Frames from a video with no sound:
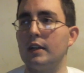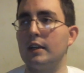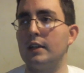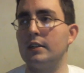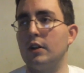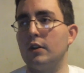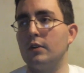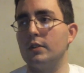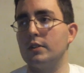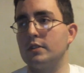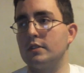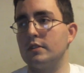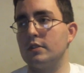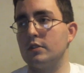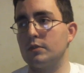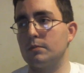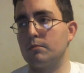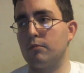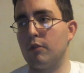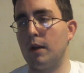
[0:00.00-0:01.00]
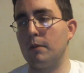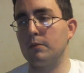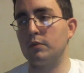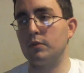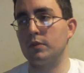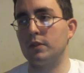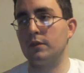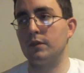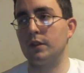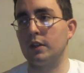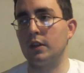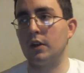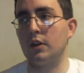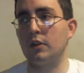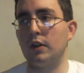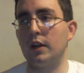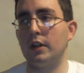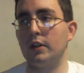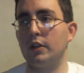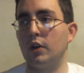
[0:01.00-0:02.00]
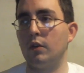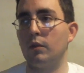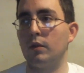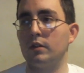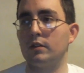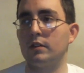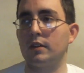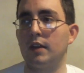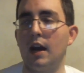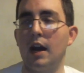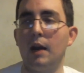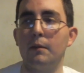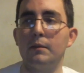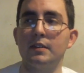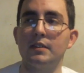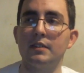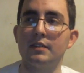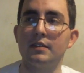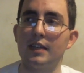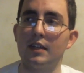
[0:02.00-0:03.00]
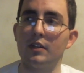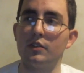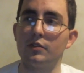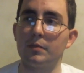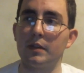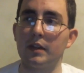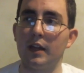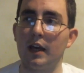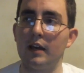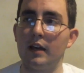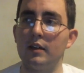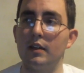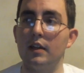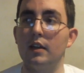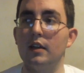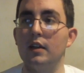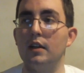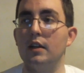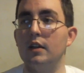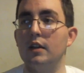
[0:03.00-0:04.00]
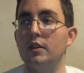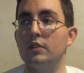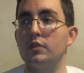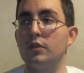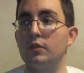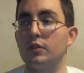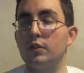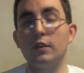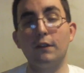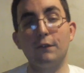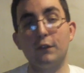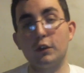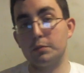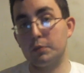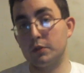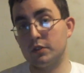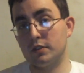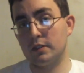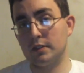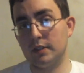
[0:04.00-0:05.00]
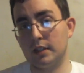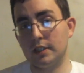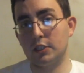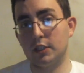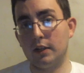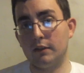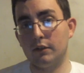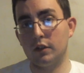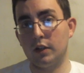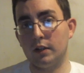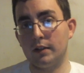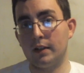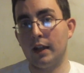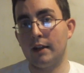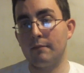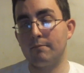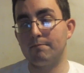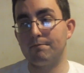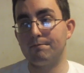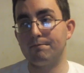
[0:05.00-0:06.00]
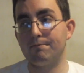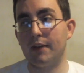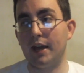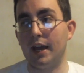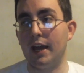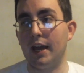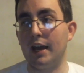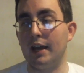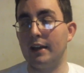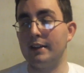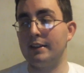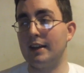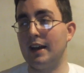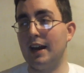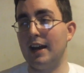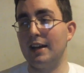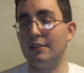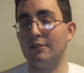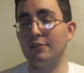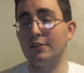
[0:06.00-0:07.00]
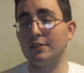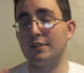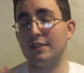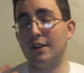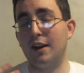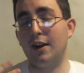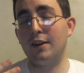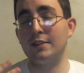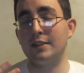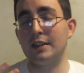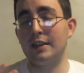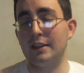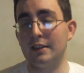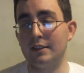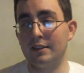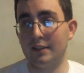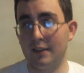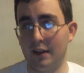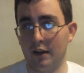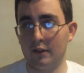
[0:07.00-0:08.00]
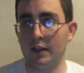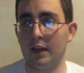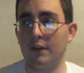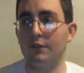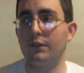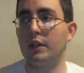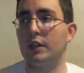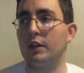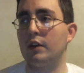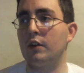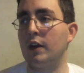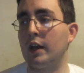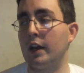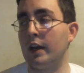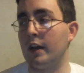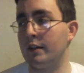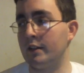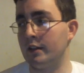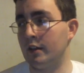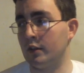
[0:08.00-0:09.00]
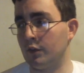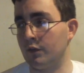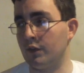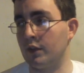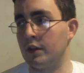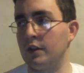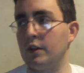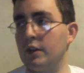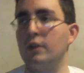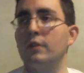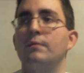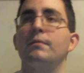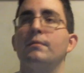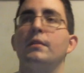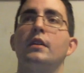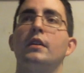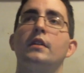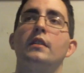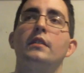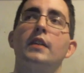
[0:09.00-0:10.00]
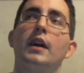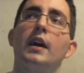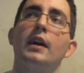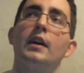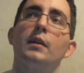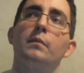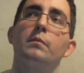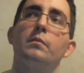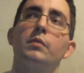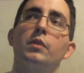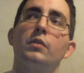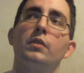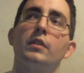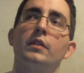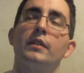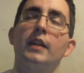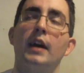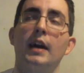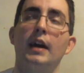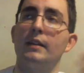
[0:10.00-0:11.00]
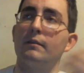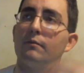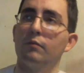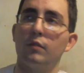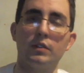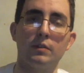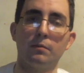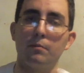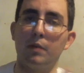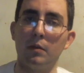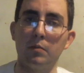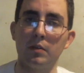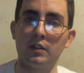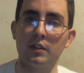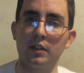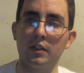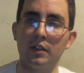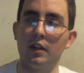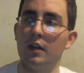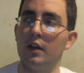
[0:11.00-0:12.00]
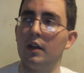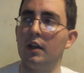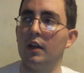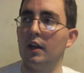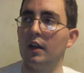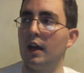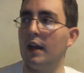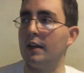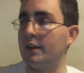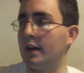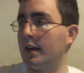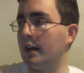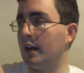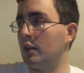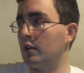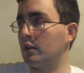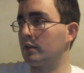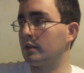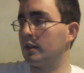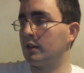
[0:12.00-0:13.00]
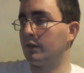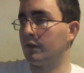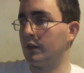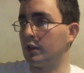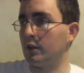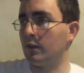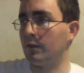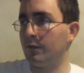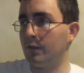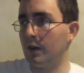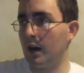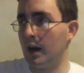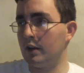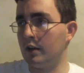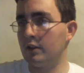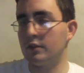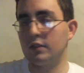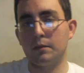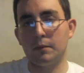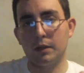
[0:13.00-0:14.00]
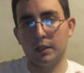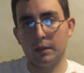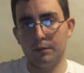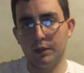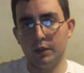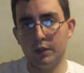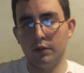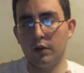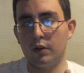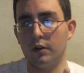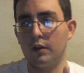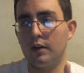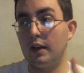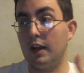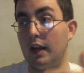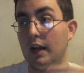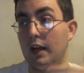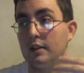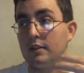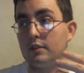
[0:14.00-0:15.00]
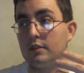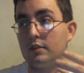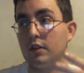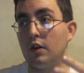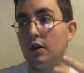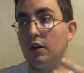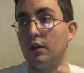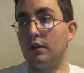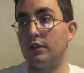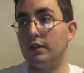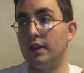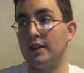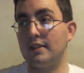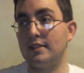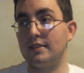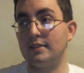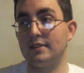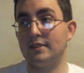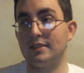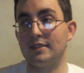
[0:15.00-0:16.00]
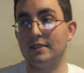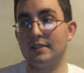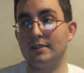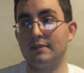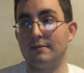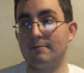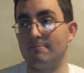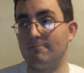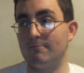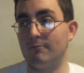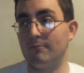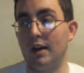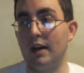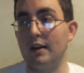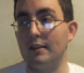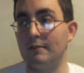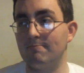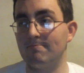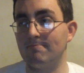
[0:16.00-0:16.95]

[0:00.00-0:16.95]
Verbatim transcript: I noticed there's problems with the video and no one comments and tells me that. So you're the first person that's actually ever done that and I looked on the on that video and the other video that I uploaded that wasn't public and then I looked at the video files on my computer and saw that well